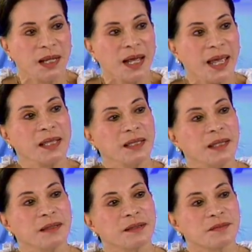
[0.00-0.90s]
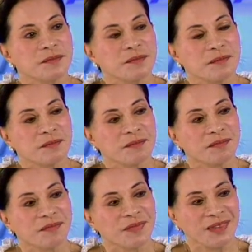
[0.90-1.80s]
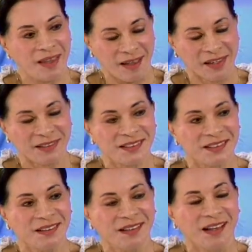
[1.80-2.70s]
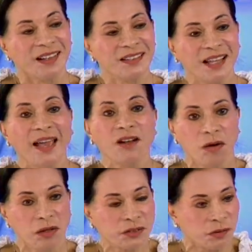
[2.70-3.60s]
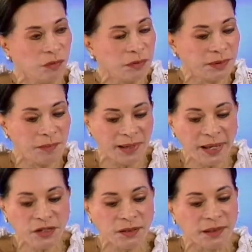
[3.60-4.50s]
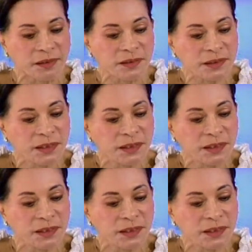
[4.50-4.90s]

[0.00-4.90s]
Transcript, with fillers: Royal Sultanate Army. Yes. You mean? Yes. And also the Malaysians.